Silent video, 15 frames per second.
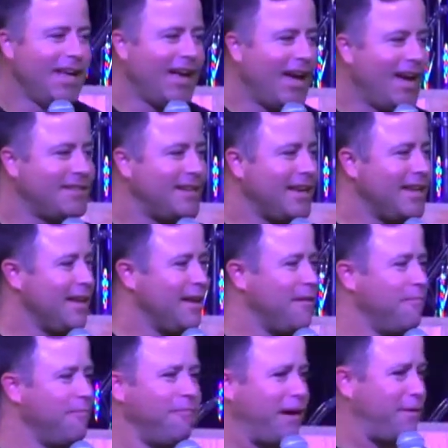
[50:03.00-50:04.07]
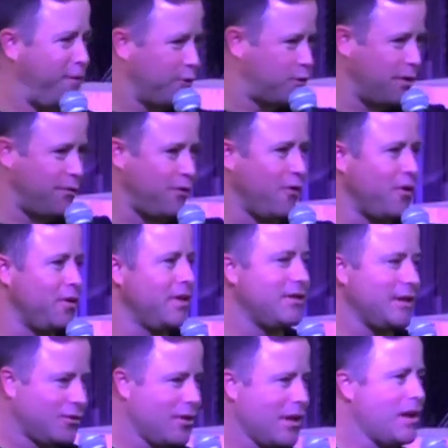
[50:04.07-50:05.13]
I said, but first of all, you
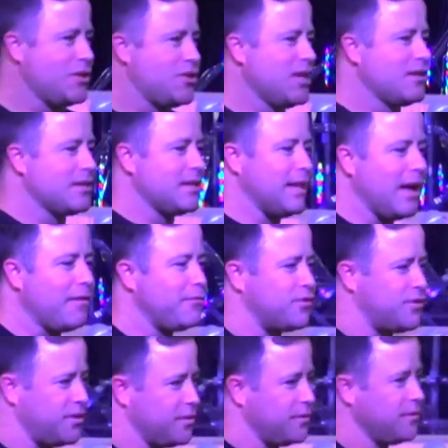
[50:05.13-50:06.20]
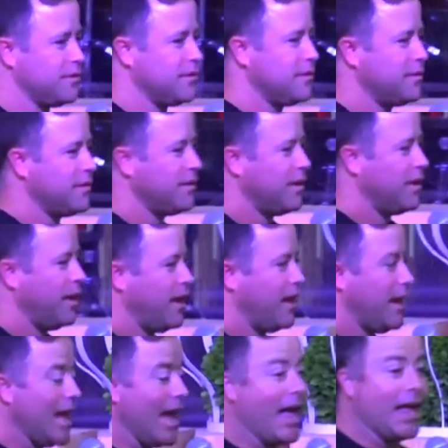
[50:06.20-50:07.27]
need to know that Jesus loves you.
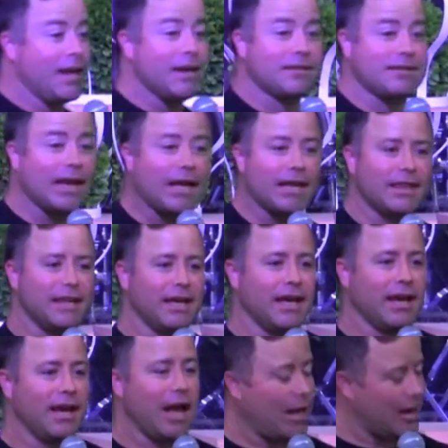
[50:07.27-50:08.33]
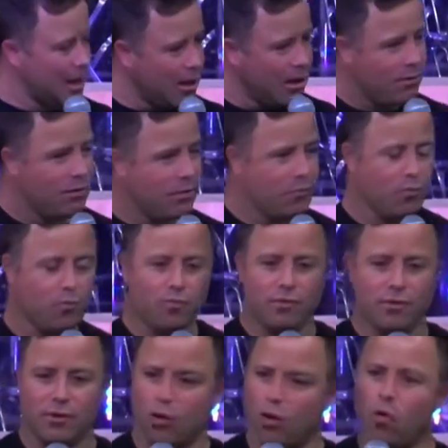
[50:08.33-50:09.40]
And the second thing, I know
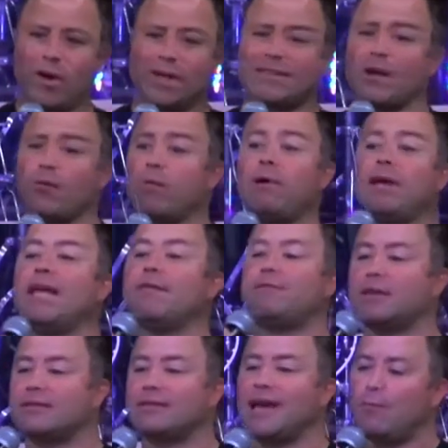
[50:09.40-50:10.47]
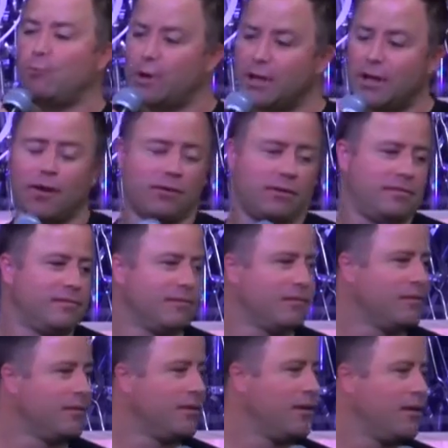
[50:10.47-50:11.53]
you always say we believe the same. We don't.
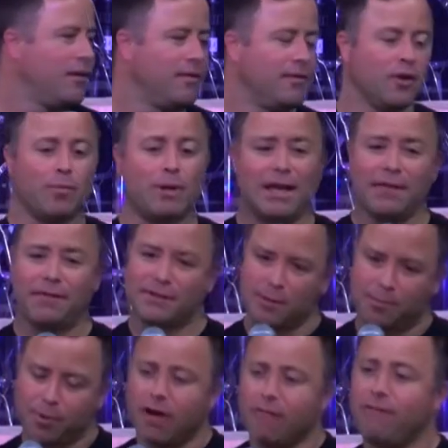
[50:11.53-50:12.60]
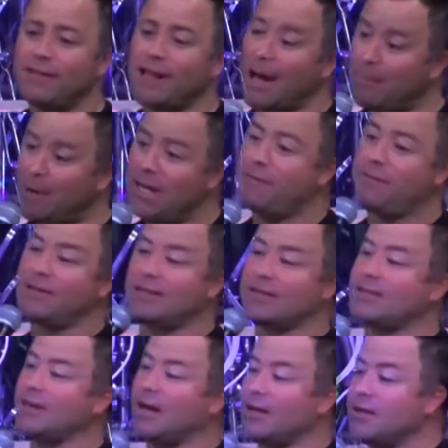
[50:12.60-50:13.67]
You believe he's a prophet, I believe he's a
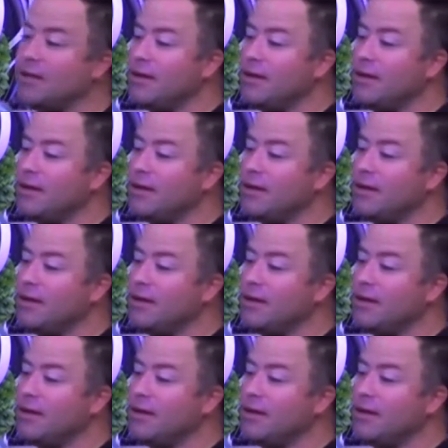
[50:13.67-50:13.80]
son.